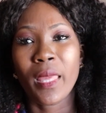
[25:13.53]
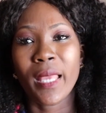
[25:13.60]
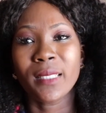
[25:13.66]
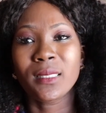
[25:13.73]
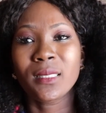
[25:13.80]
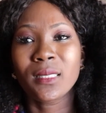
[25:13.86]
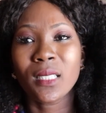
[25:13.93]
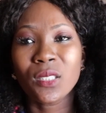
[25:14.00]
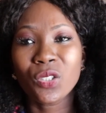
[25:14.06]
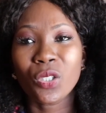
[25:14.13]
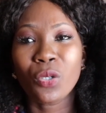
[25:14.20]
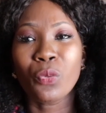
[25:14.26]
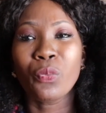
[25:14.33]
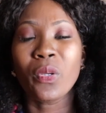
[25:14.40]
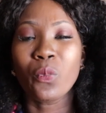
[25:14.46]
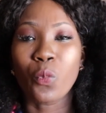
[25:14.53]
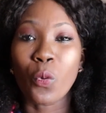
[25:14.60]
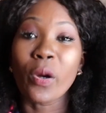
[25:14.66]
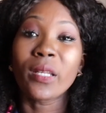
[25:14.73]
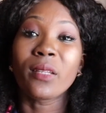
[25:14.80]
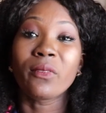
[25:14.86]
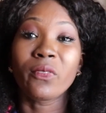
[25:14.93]
it's such a
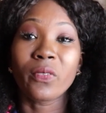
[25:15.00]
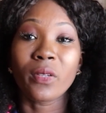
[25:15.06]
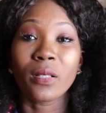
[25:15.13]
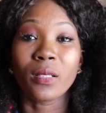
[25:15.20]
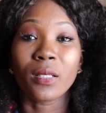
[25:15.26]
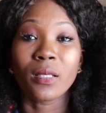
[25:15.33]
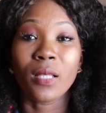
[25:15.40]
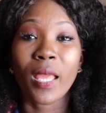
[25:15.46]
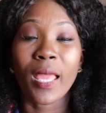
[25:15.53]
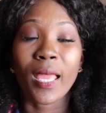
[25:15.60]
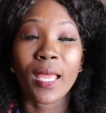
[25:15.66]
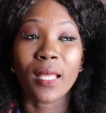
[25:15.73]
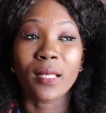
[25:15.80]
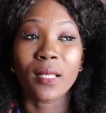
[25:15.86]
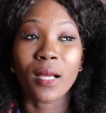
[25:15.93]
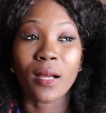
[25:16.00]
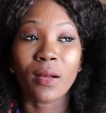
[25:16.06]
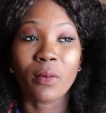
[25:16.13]
rewarding feeling. And